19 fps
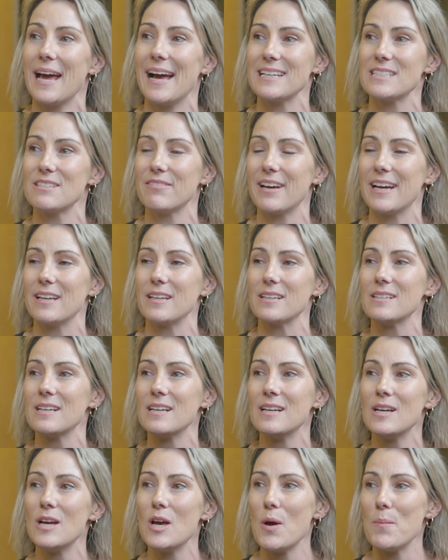activated
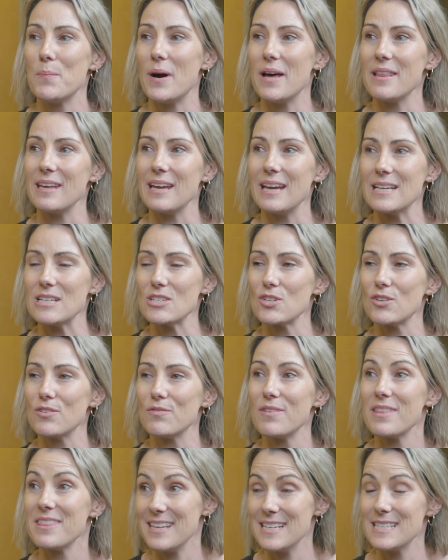by the end
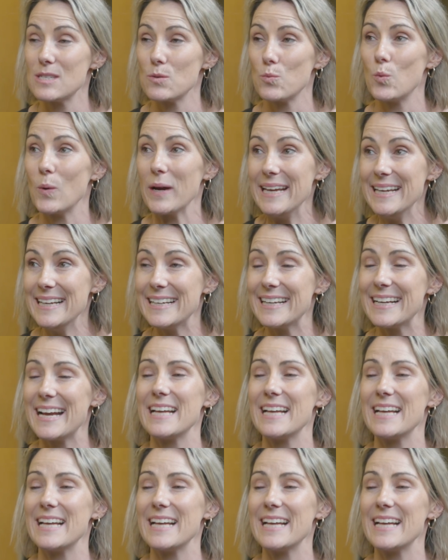of this week,